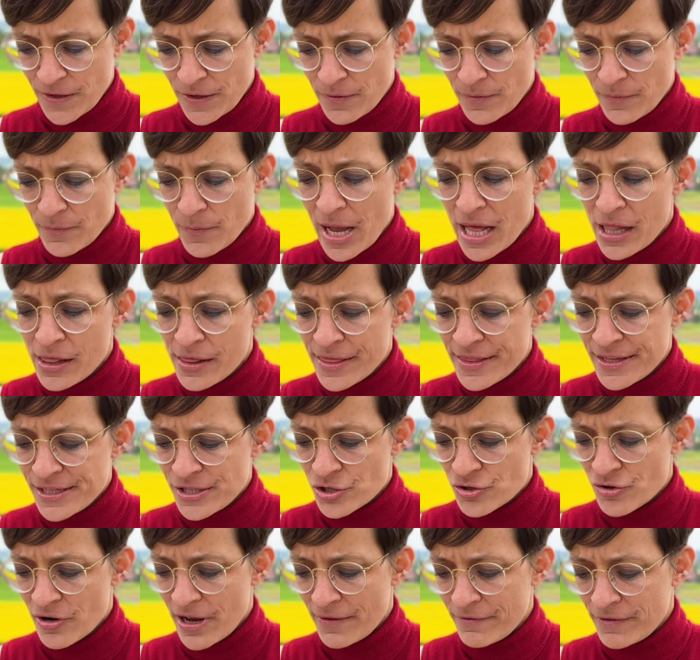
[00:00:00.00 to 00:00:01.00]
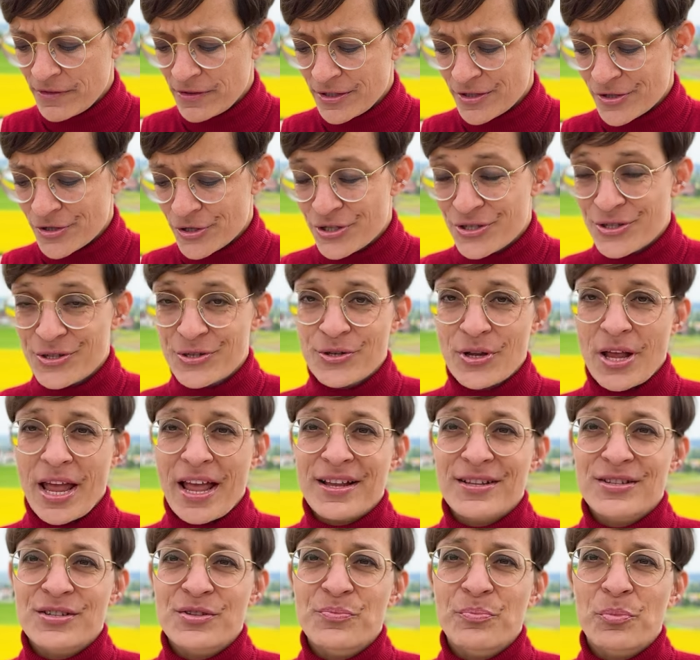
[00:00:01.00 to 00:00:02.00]
Wealthy travelers
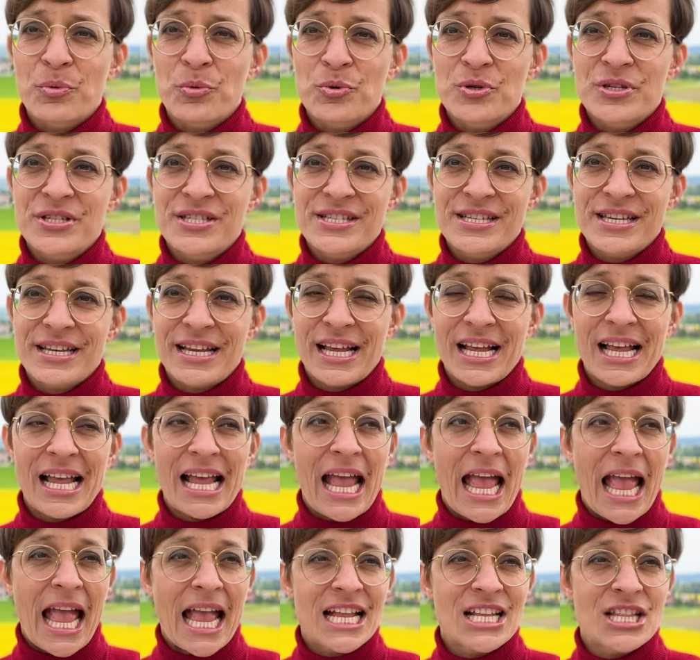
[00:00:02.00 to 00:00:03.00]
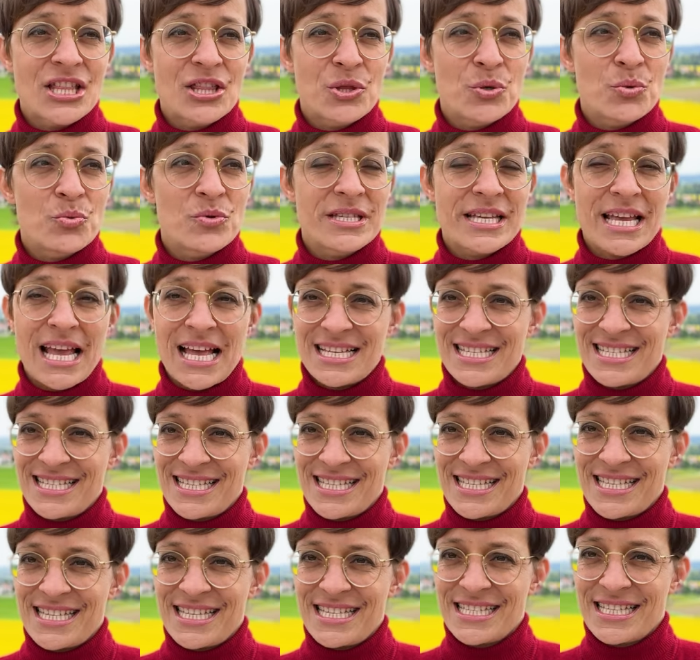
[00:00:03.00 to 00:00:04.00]
and sports
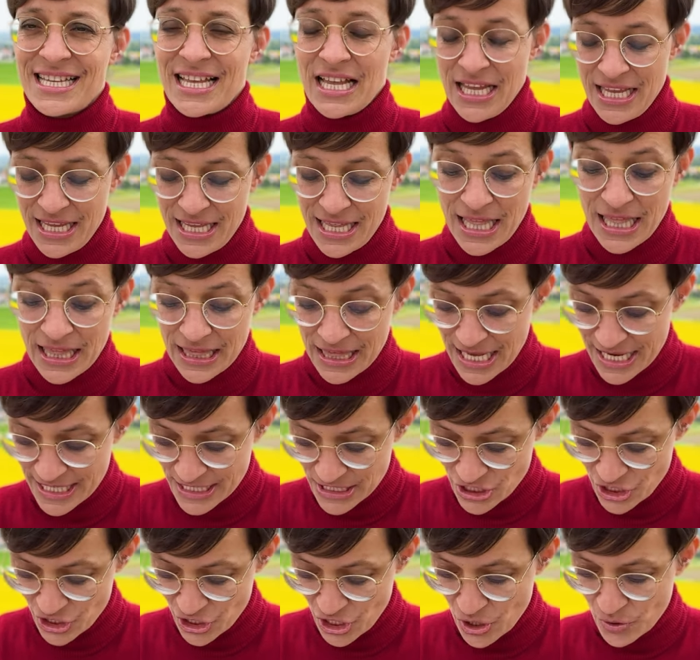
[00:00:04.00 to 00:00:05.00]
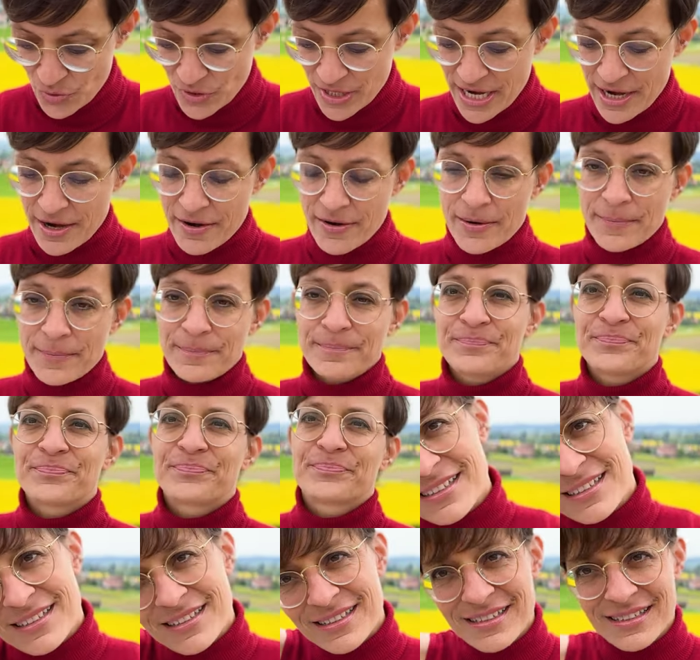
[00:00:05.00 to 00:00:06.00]
enthusiasts like to go there.
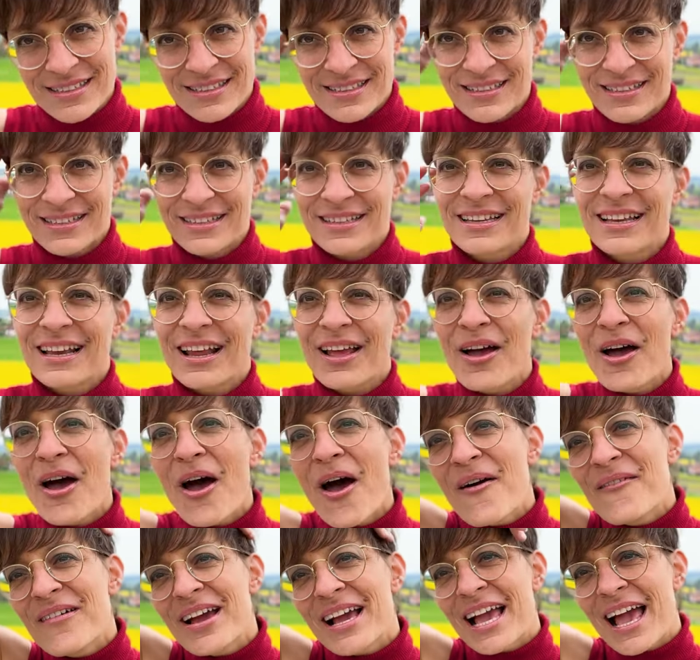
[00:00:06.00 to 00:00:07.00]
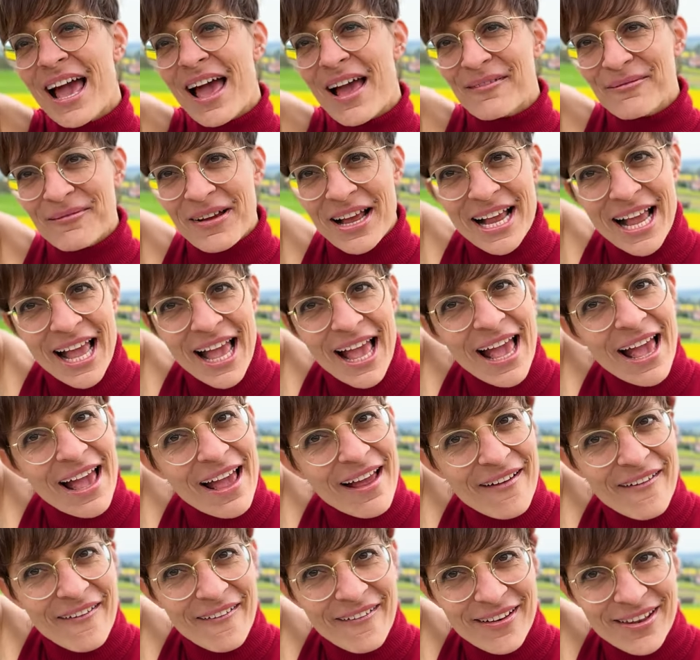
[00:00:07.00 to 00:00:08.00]
Oh my god,
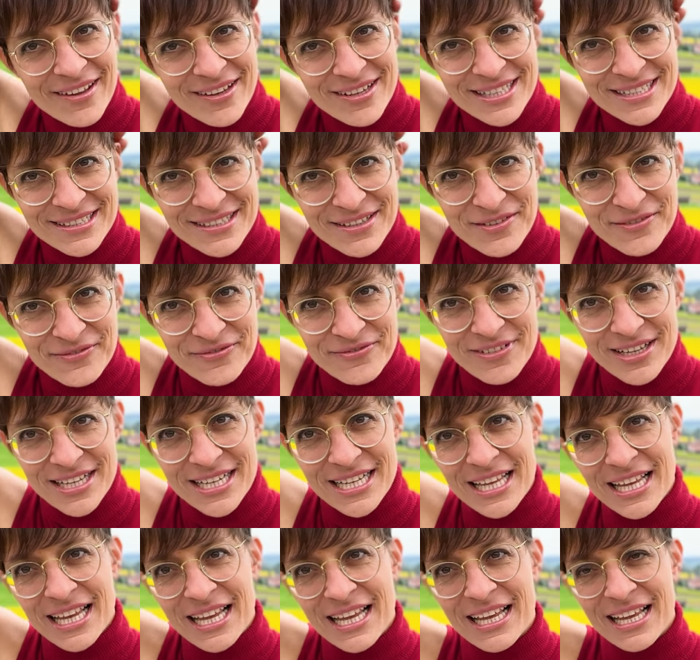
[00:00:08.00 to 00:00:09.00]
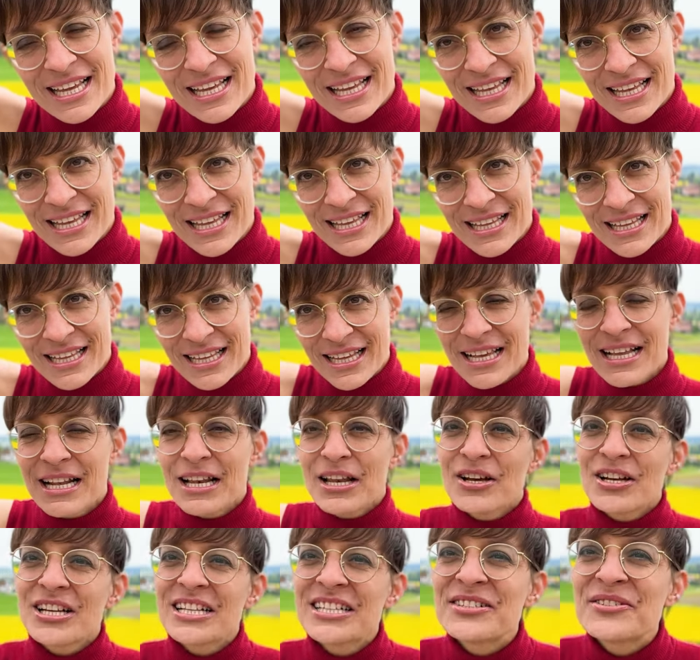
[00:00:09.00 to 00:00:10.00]
my hair looks so funny. It
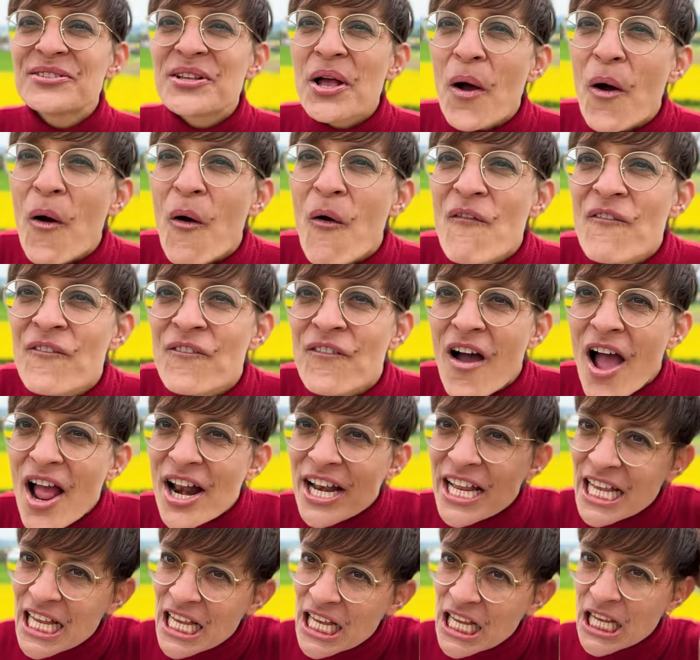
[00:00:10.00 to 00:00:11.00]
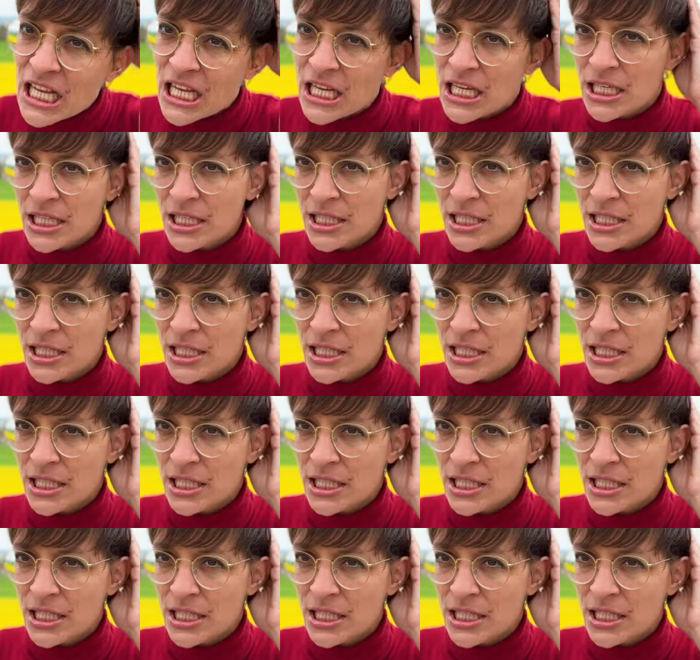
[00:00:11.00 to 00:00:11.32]
looks so funny.